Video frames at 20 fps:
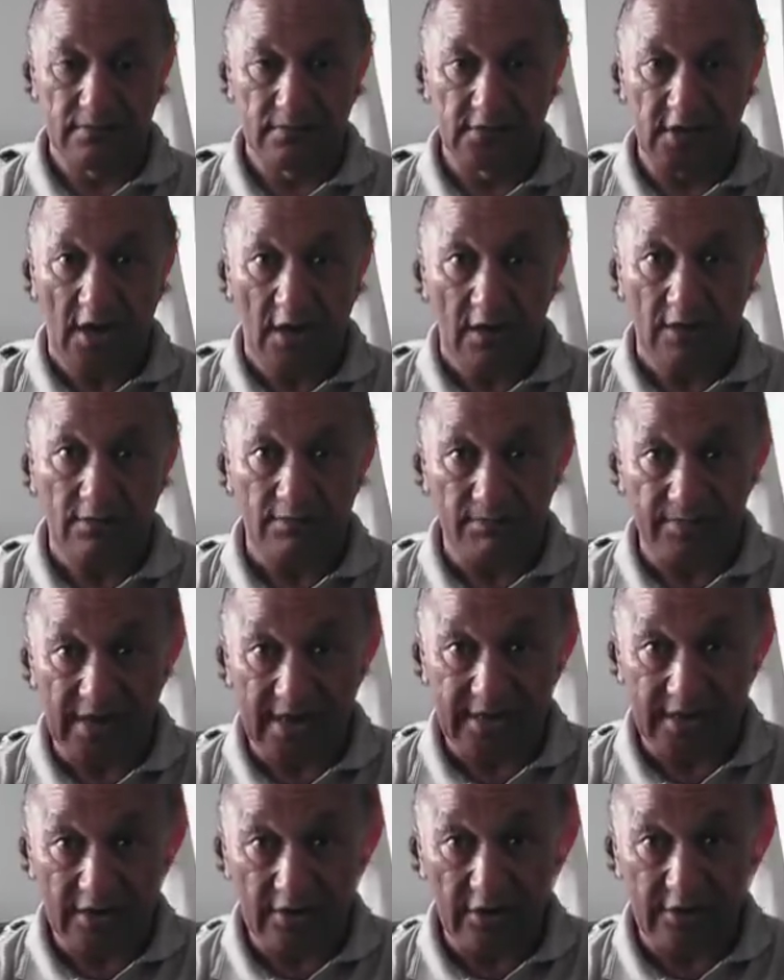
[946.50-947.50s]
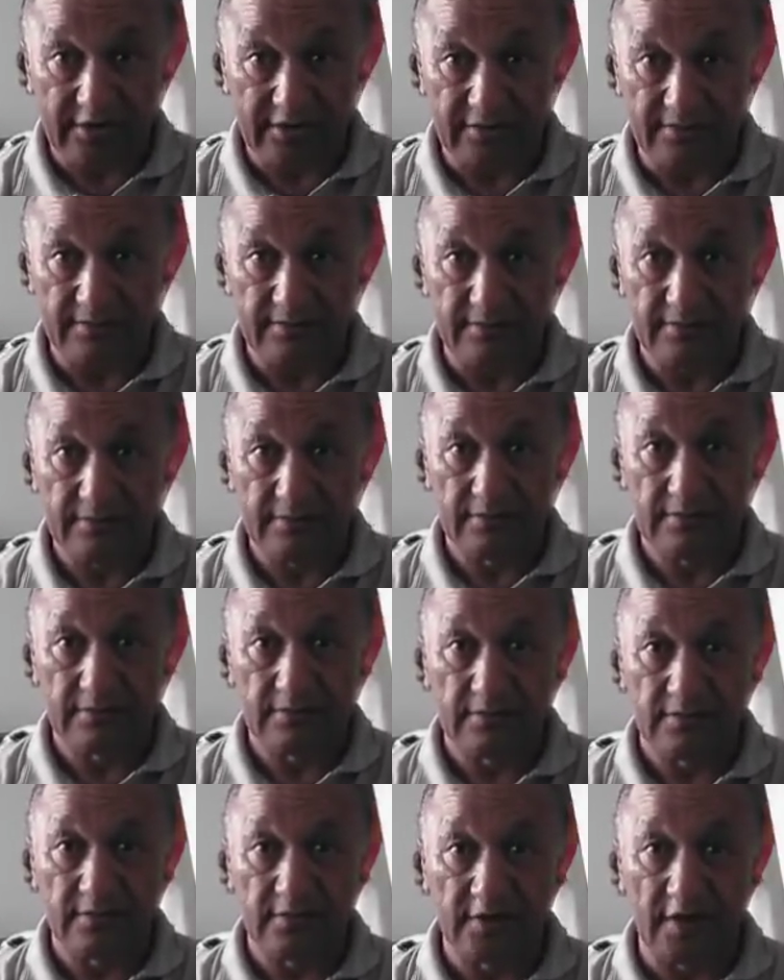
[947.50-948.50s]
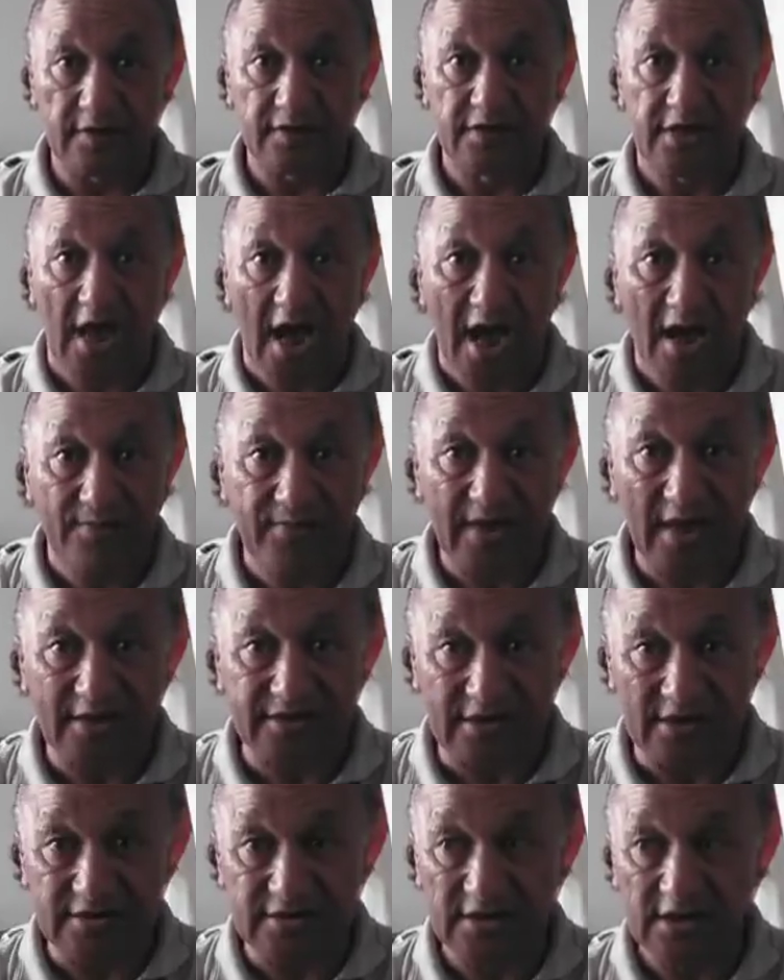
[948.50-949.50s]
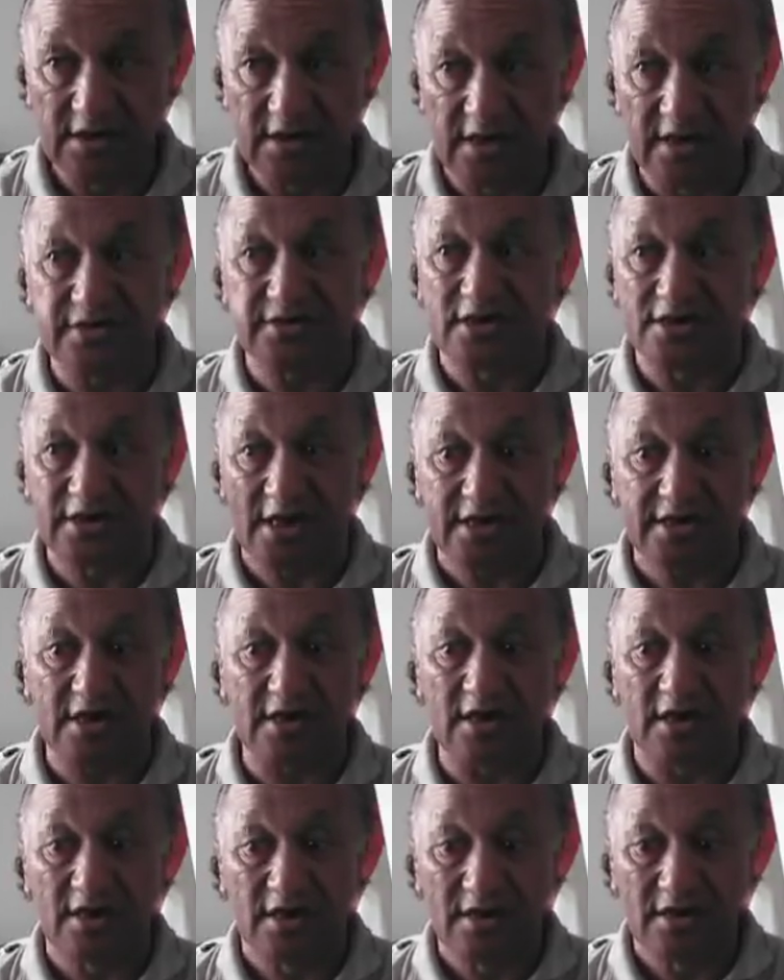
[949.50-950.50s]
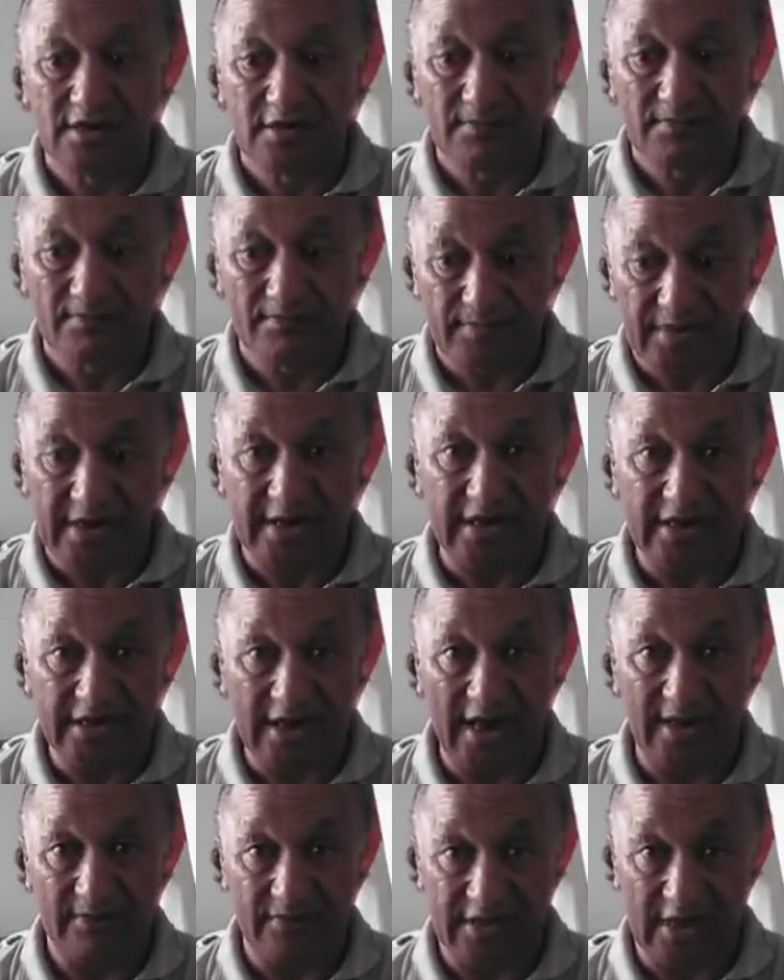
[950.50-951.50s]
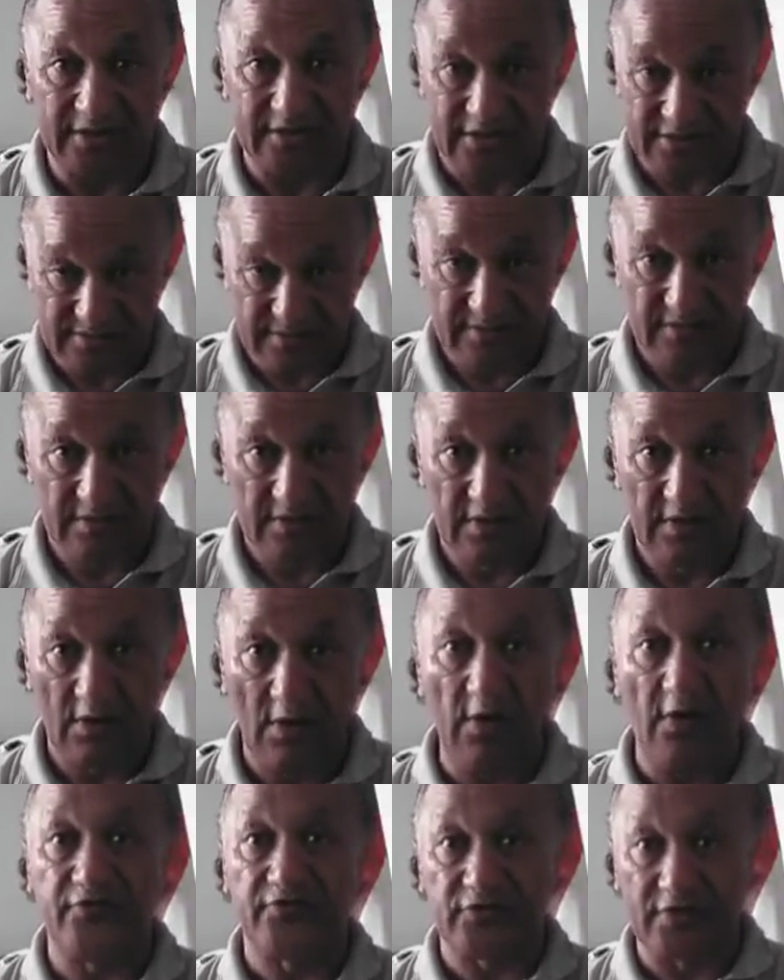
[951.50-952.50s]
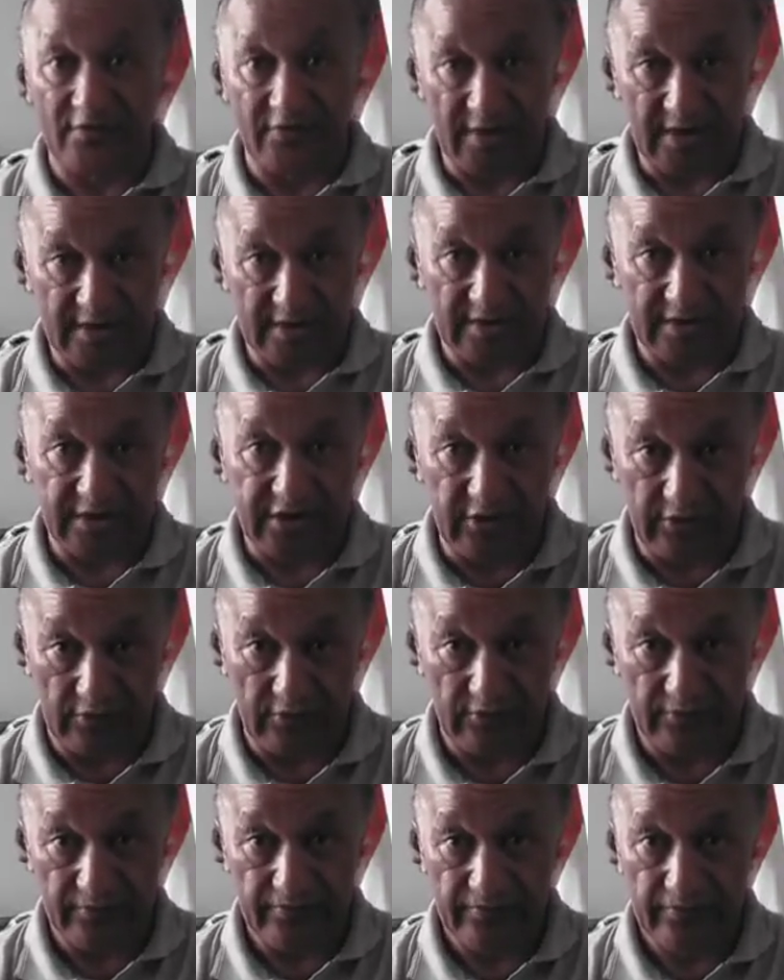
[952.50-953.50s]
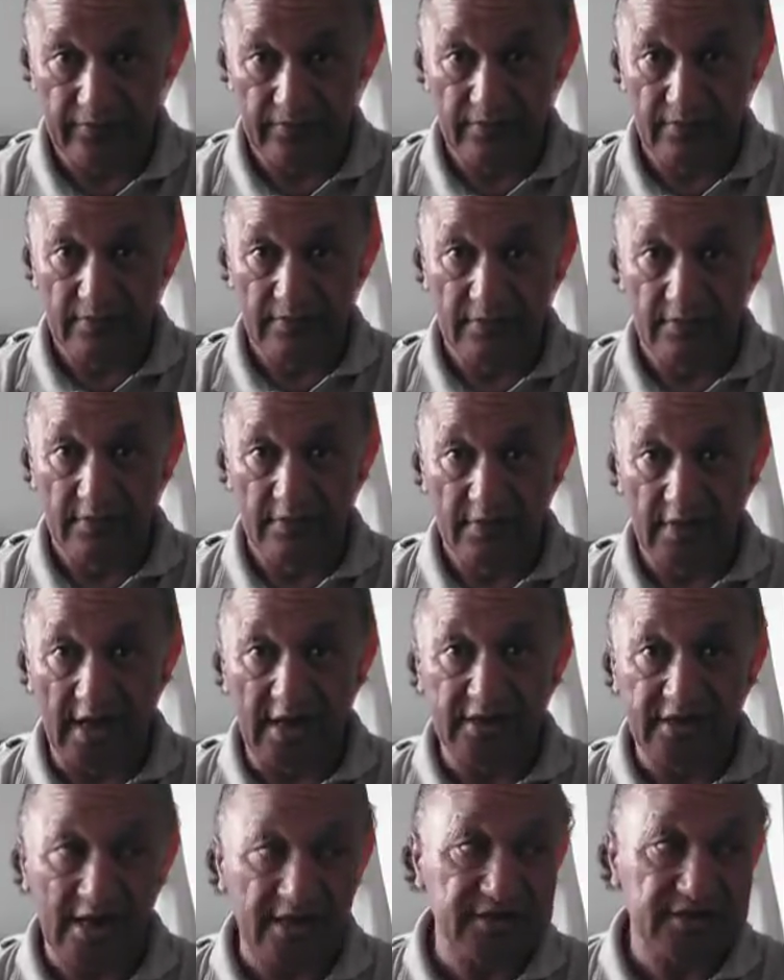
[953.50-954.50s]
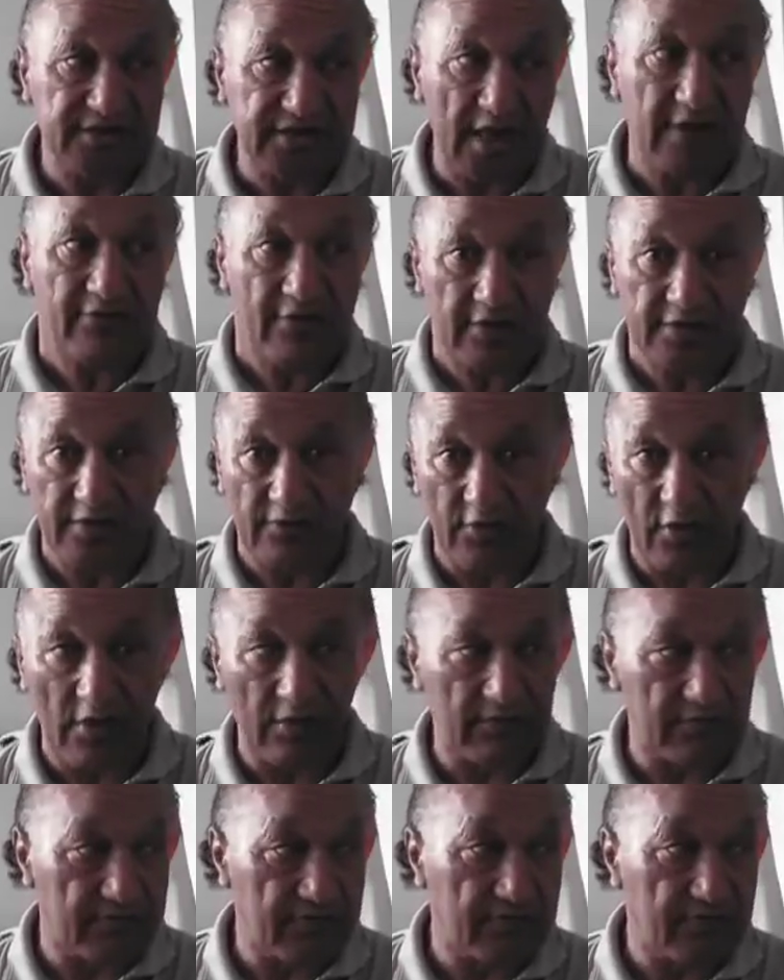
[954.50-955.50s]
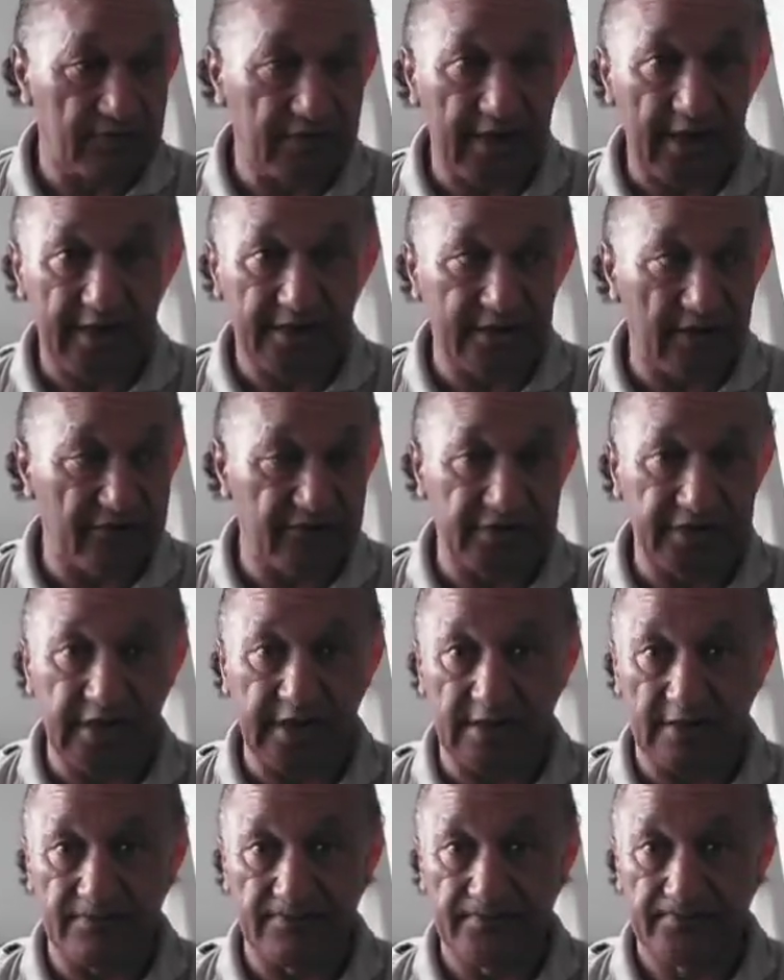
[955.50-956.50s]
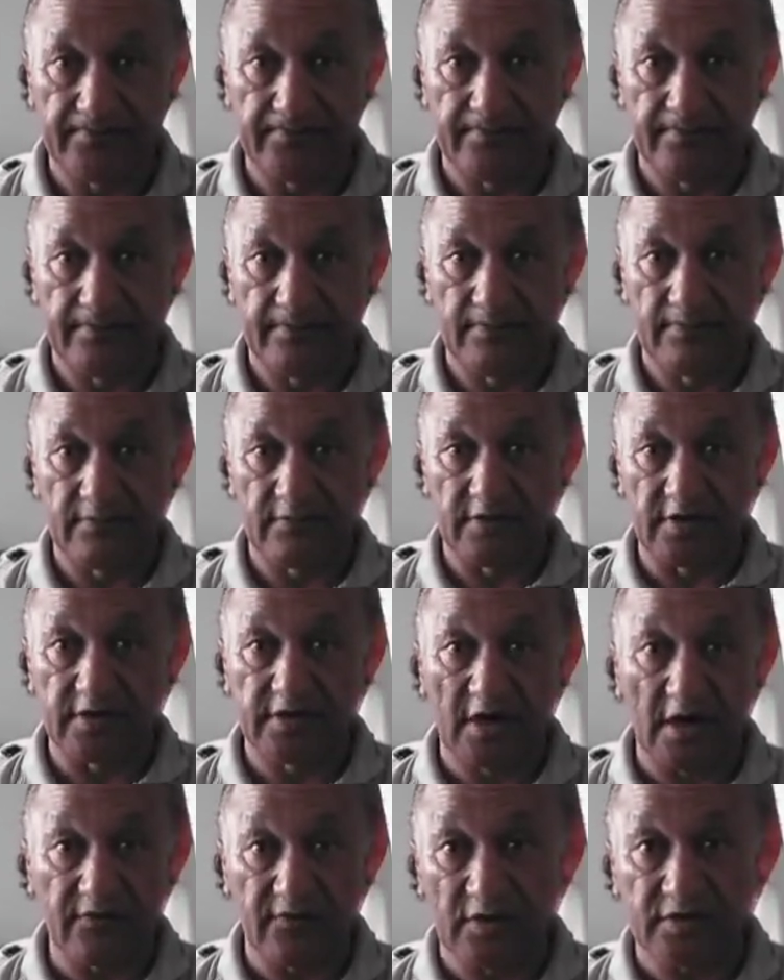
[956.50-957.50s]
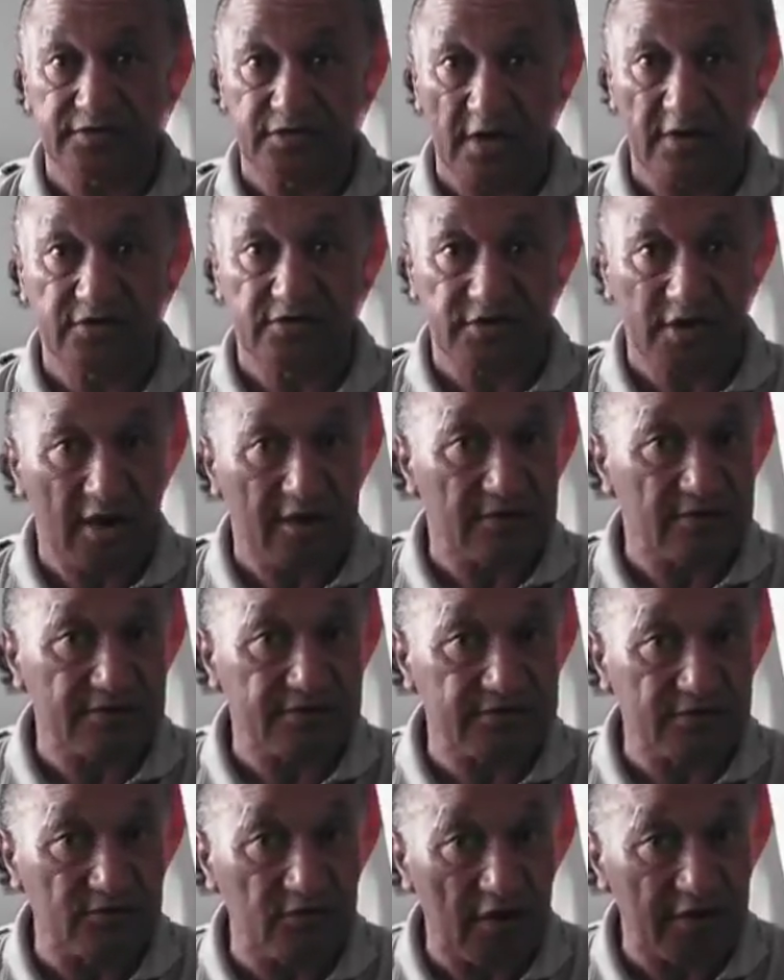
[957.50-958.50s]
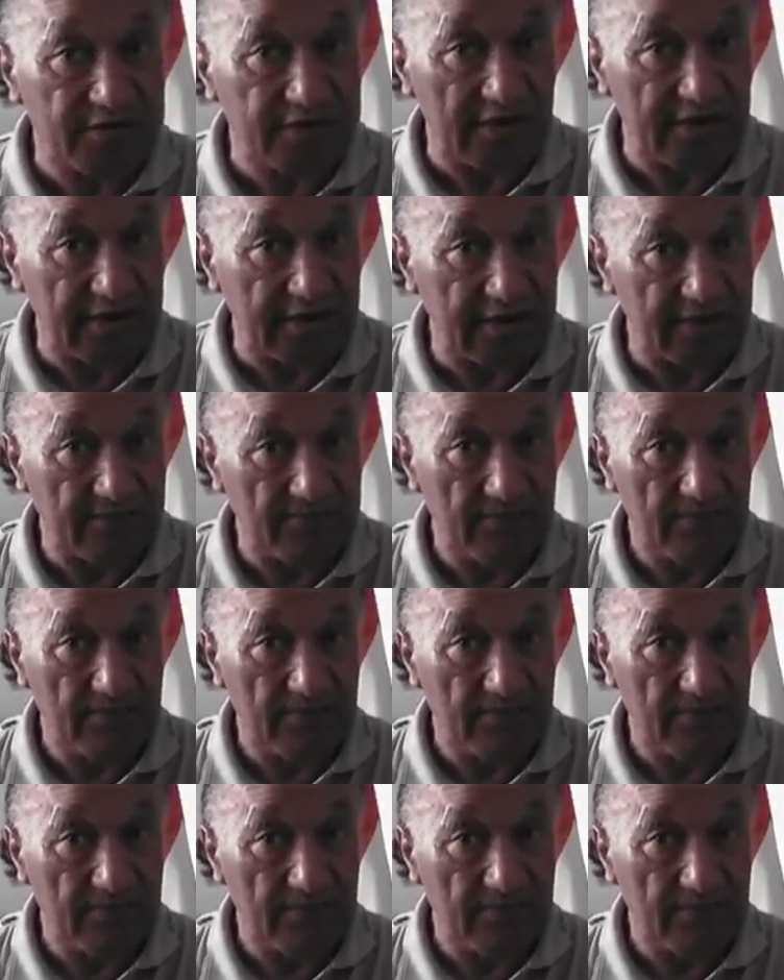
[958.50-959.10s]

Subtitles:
A whole bloody lot of them. Right? The Apiatas is another bloody name that's off the fucking queue. And they're on the wrong land over there. Right? I've got those titles to Waitangi.